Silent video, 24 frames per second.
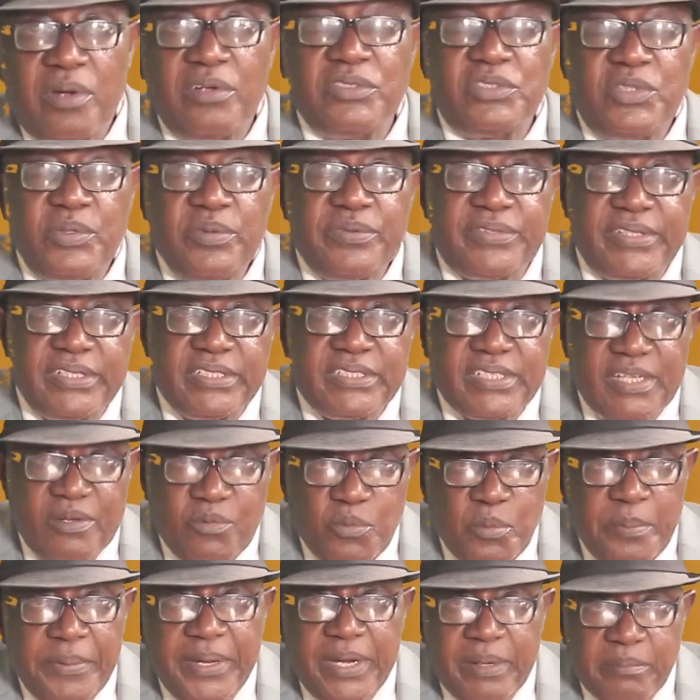or two things, and
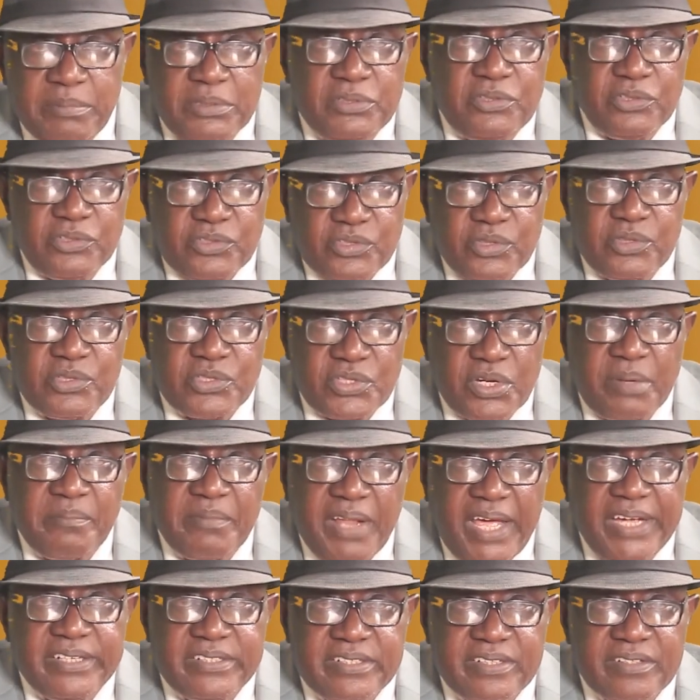we've been able to throw some
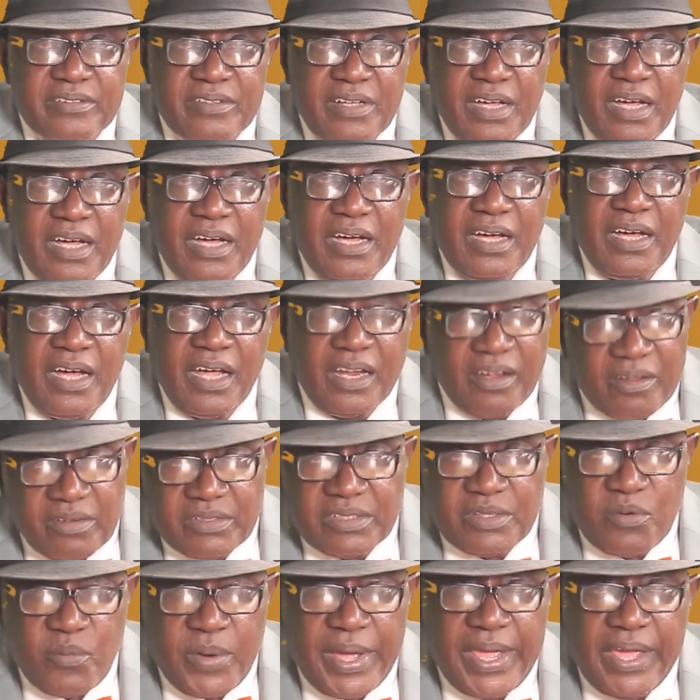light along
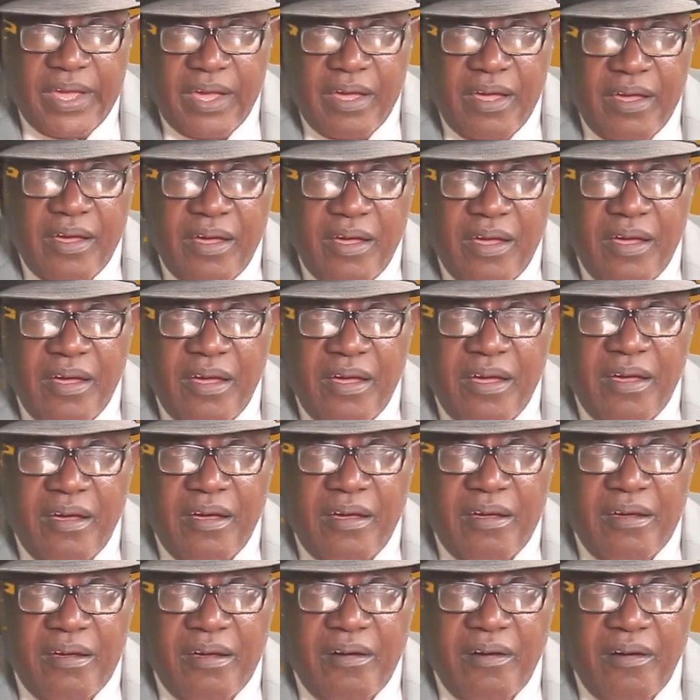the way
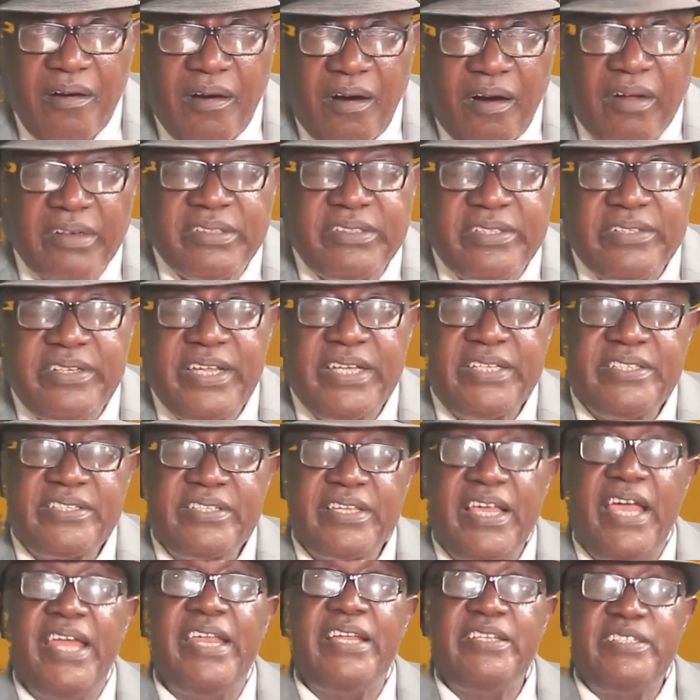on today's
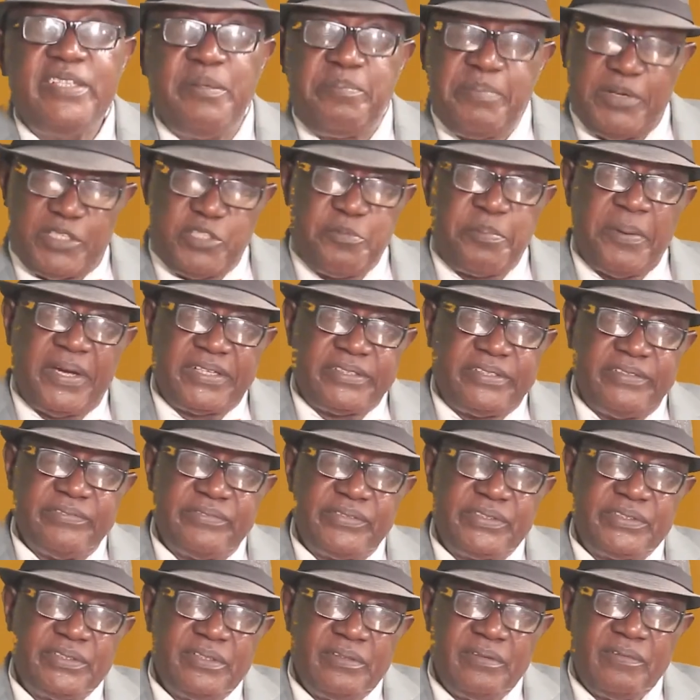energy
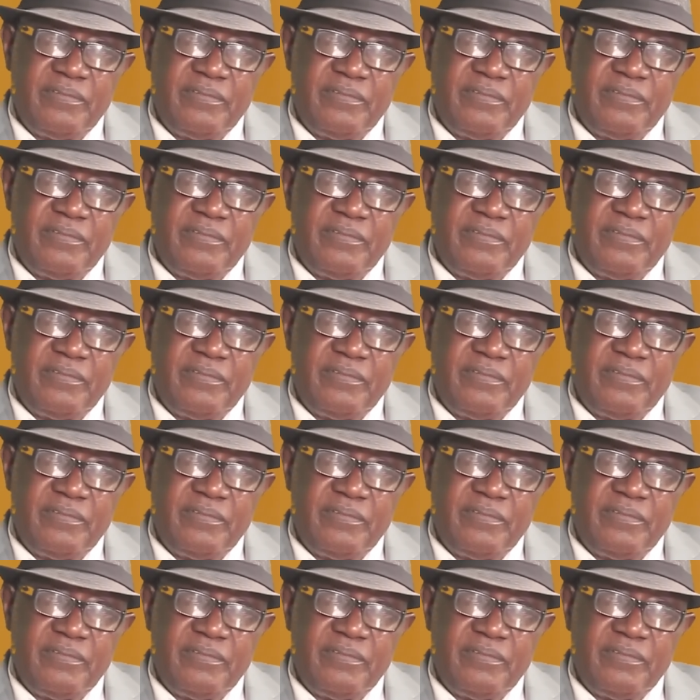perspectives.